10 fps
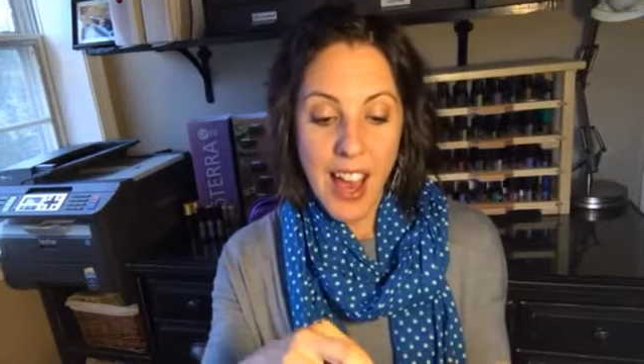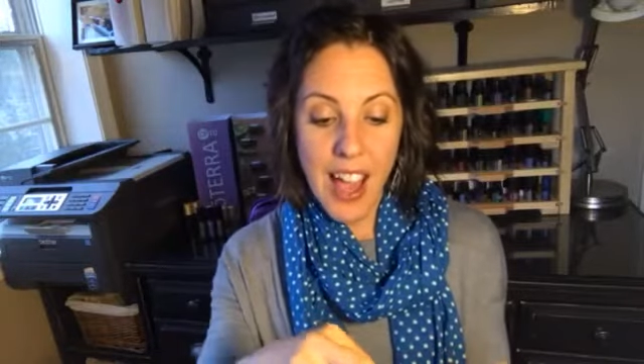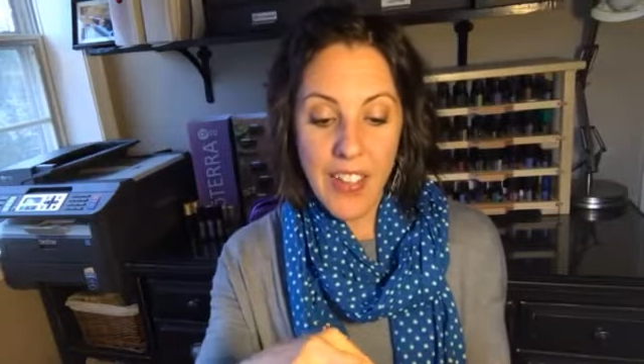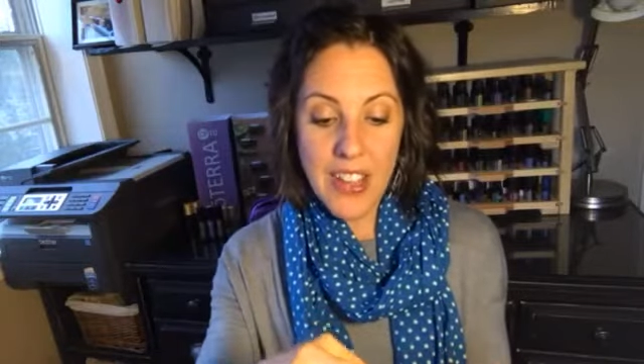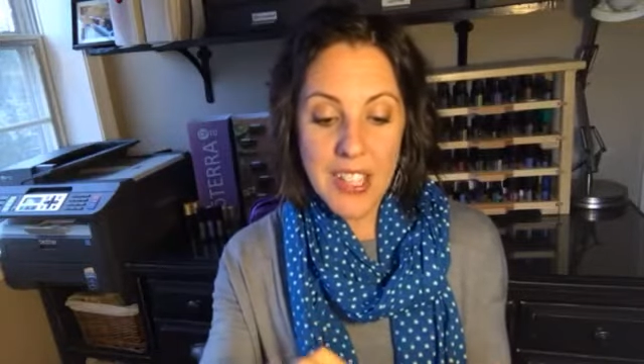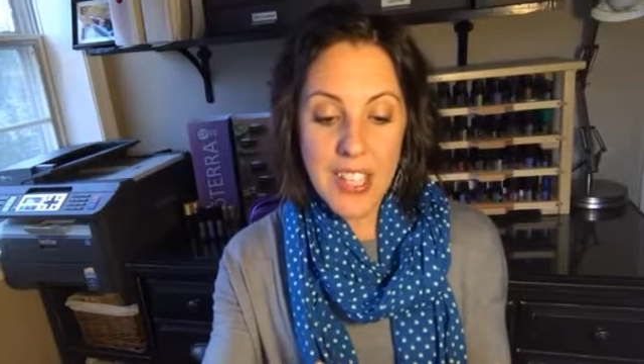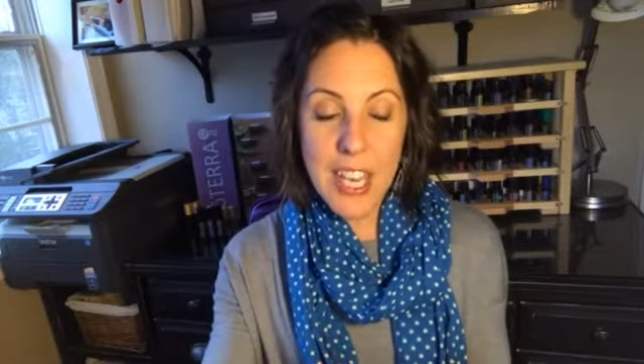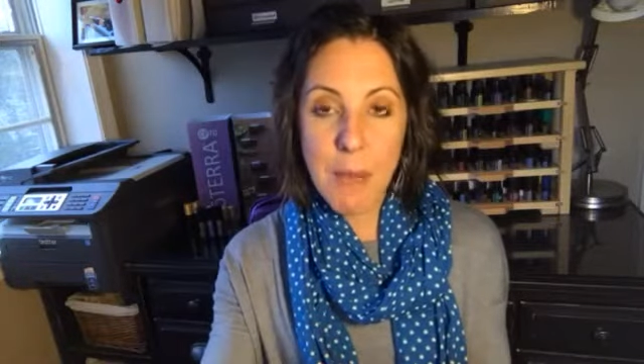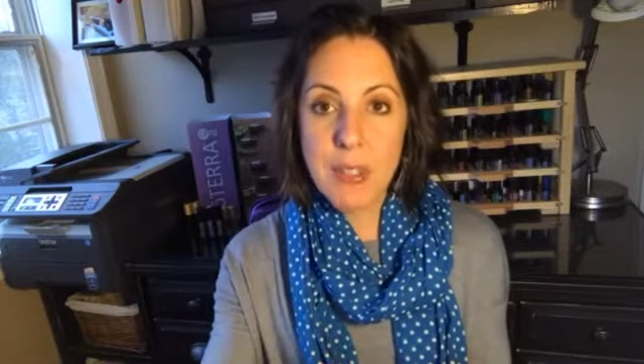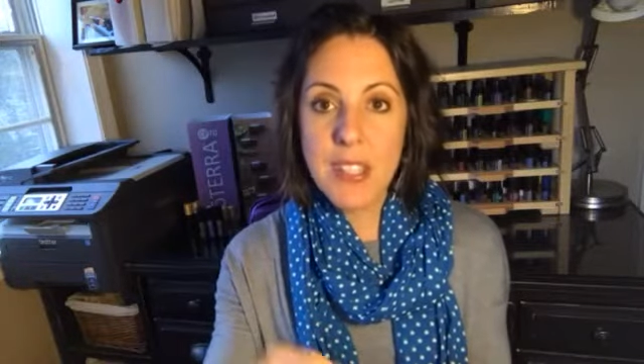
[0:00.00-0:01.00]
I like to
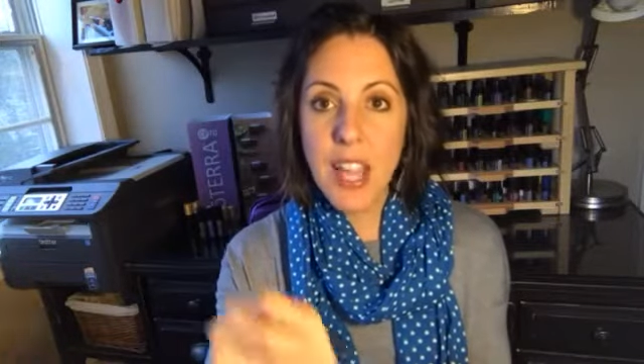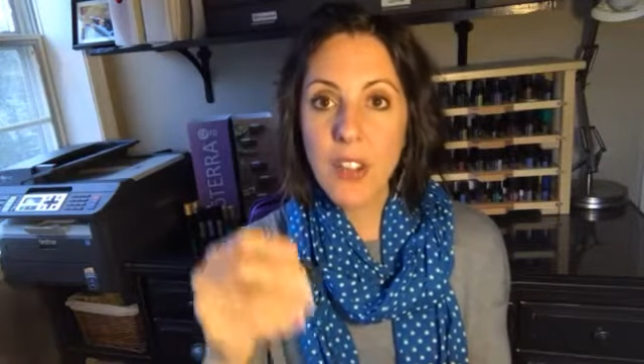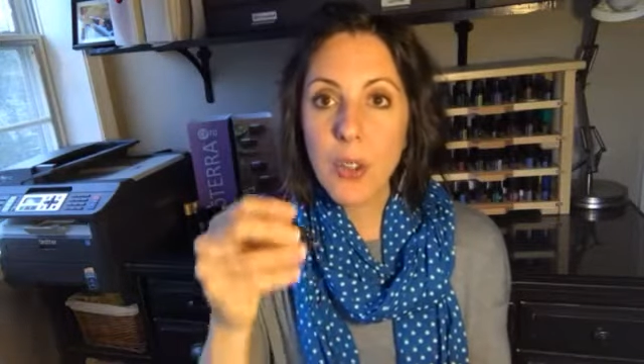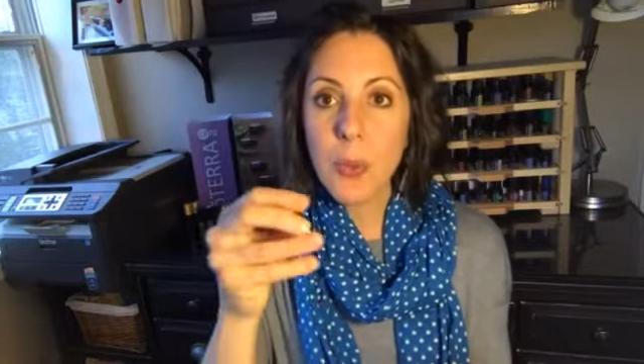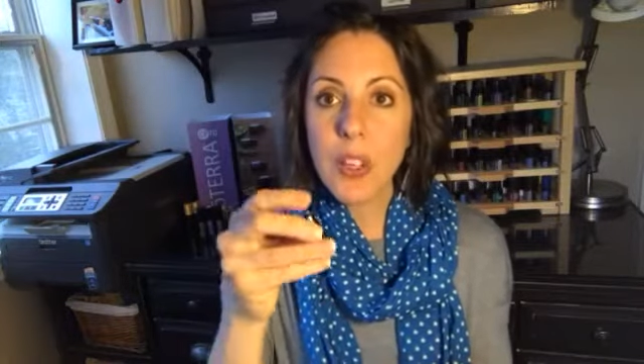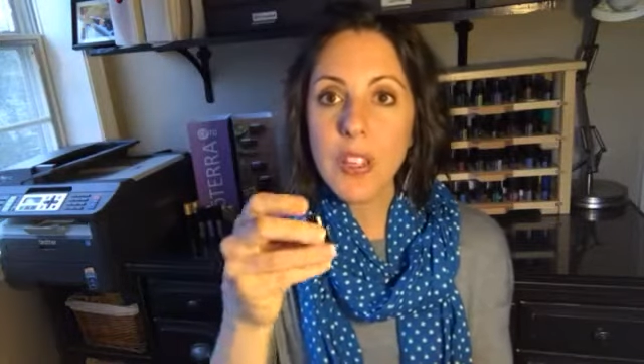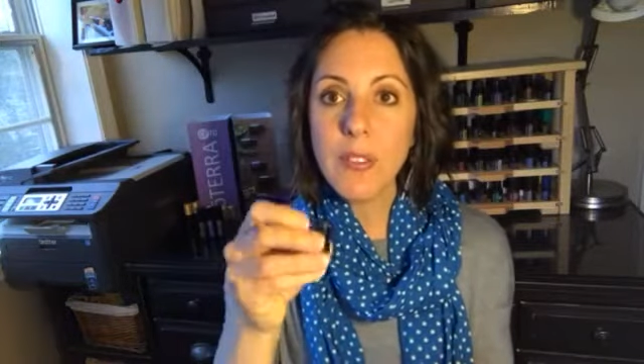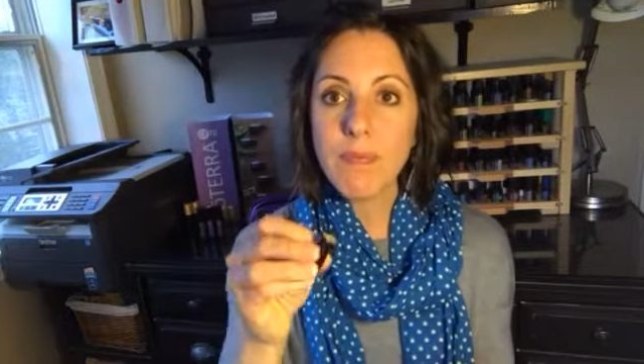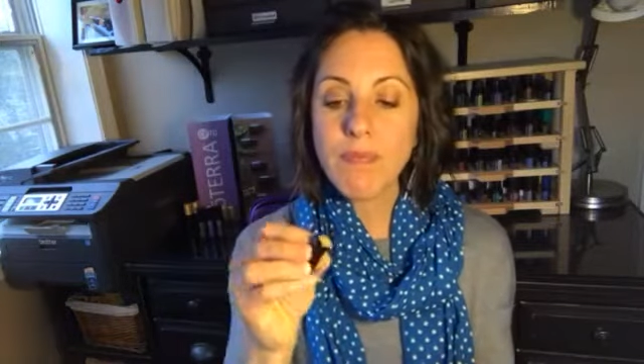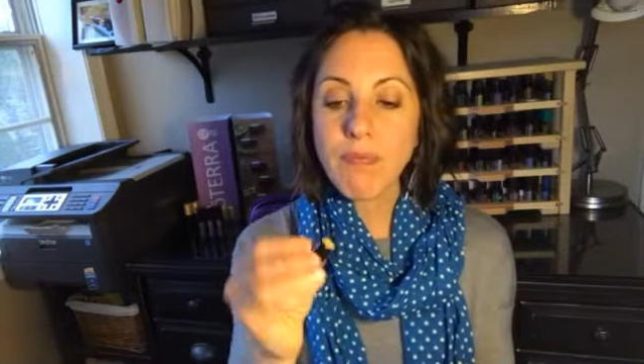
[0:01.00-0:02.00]
keep sandalwood
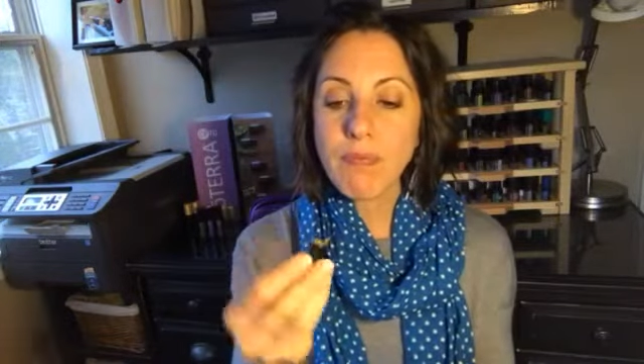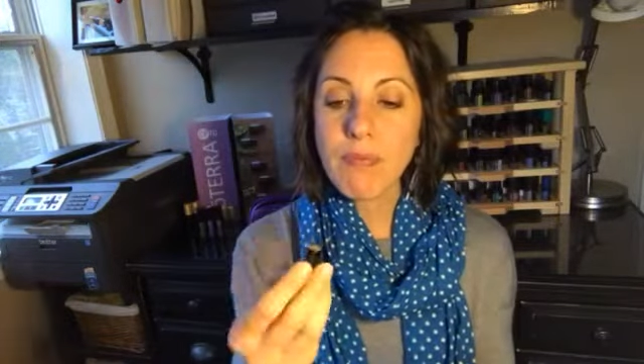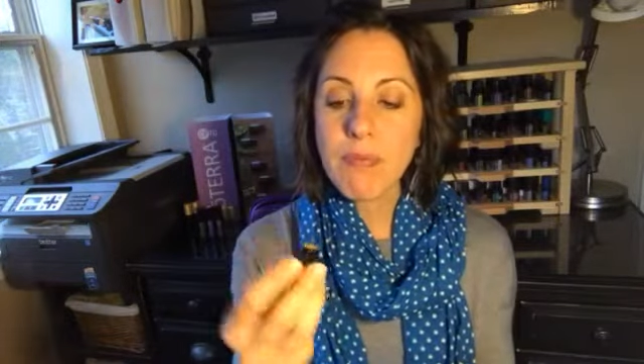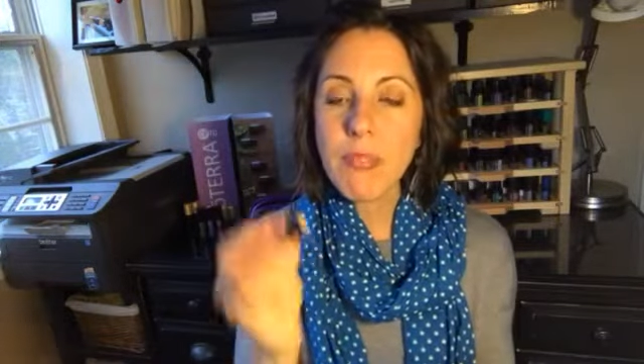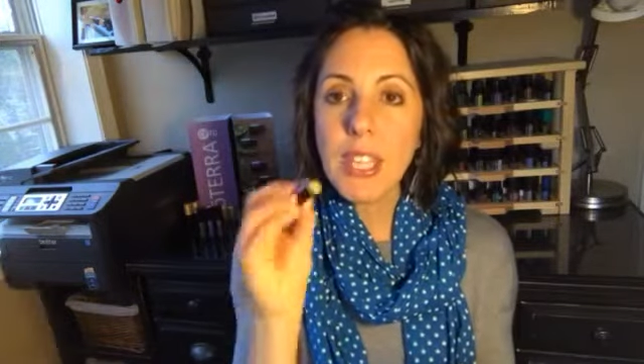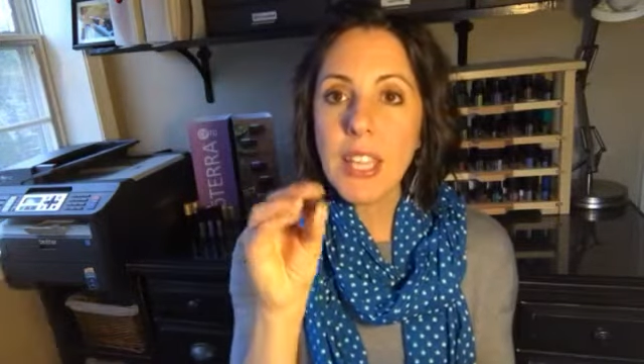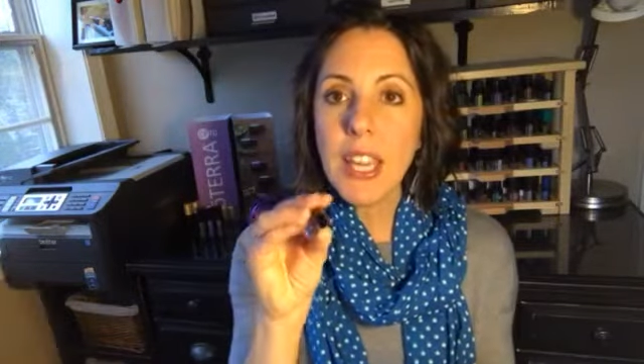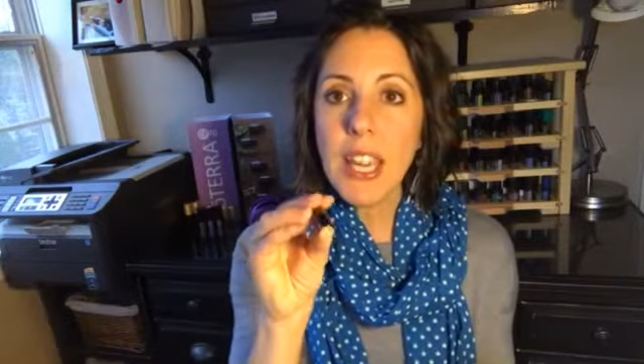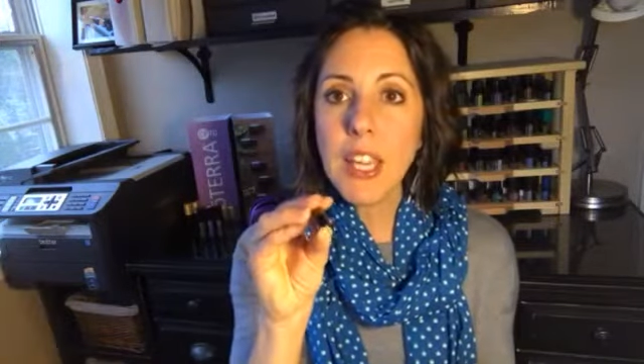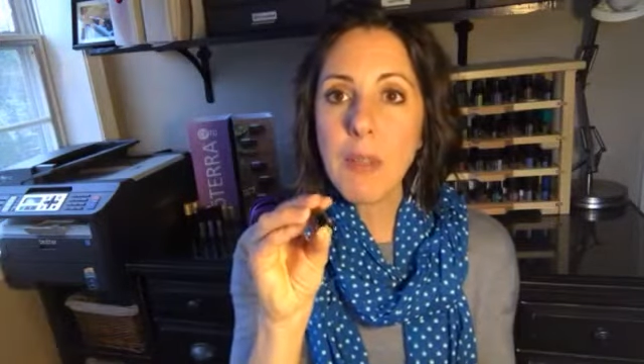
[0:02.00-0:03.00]

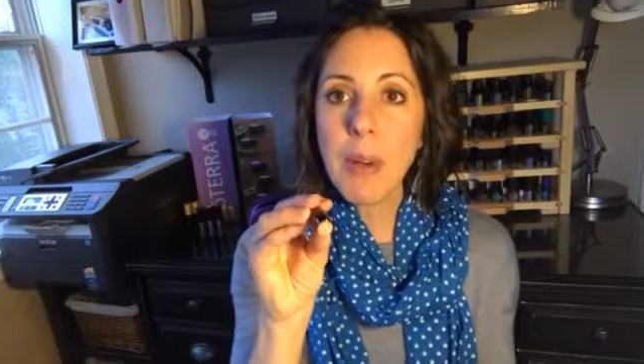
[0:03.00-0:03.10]
in